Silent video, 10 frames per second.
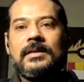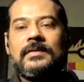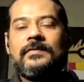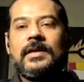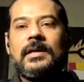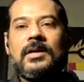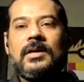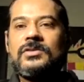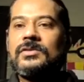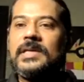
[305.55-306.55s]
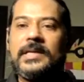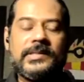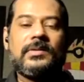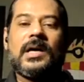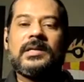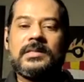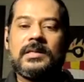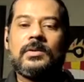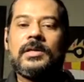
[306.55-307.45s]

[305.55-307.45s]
and figure it out. So yes, you ask an